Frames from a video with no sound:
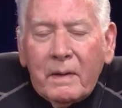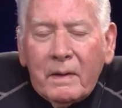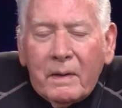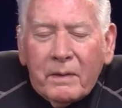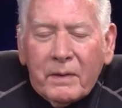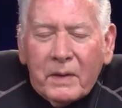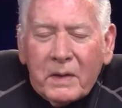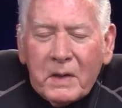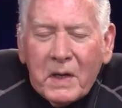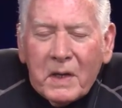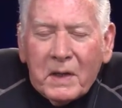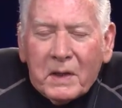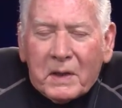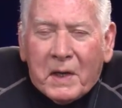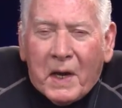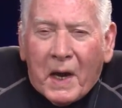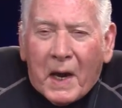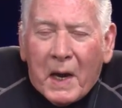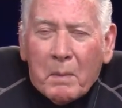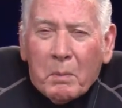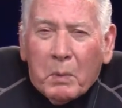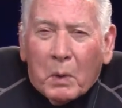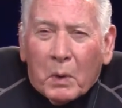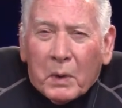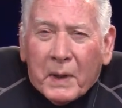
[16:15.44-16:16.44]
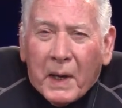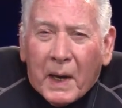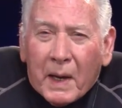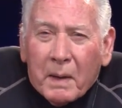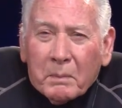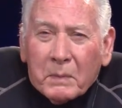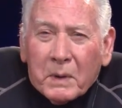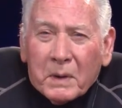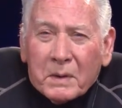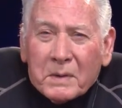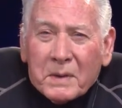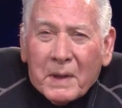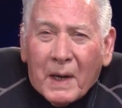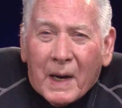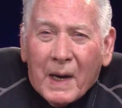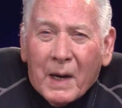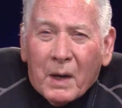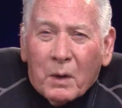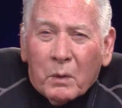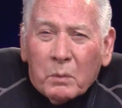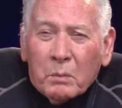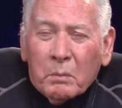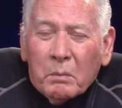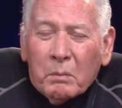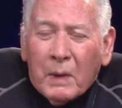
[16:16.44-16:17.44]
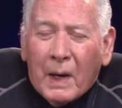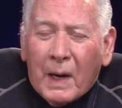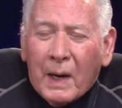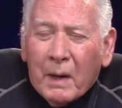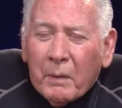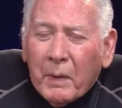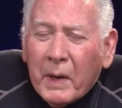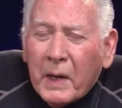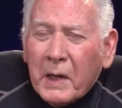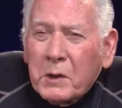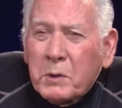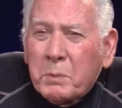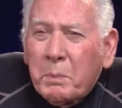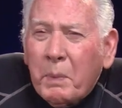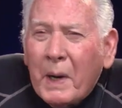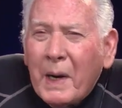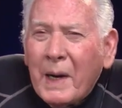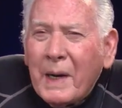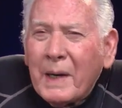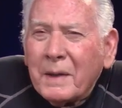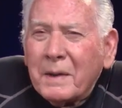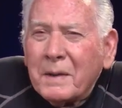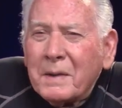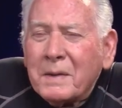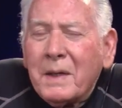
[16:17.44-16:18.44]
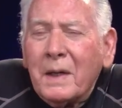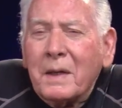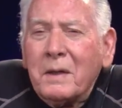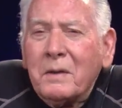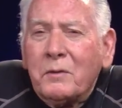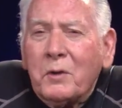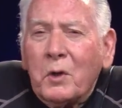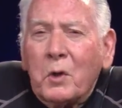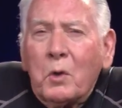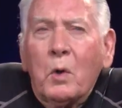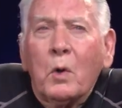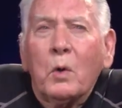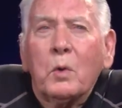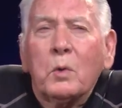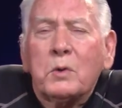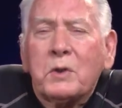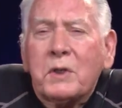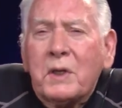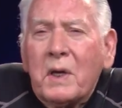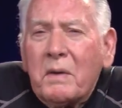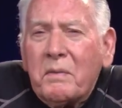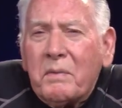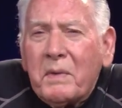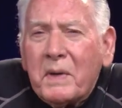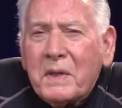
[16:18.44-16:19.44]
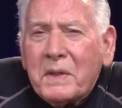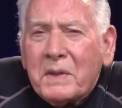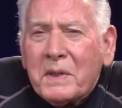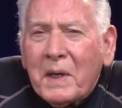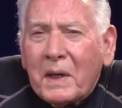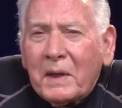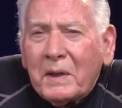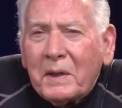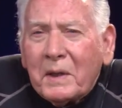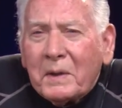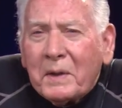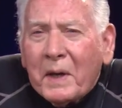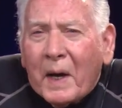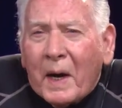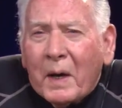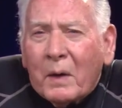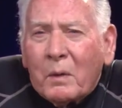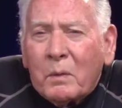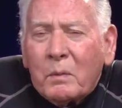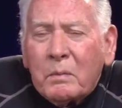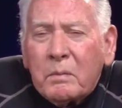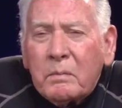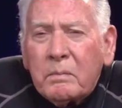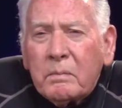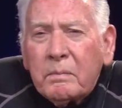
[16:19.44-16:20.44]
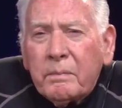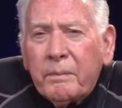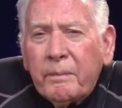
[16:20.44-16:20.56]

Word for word: The year cable came to town, Ma asked Pa to take the old TV antenna down.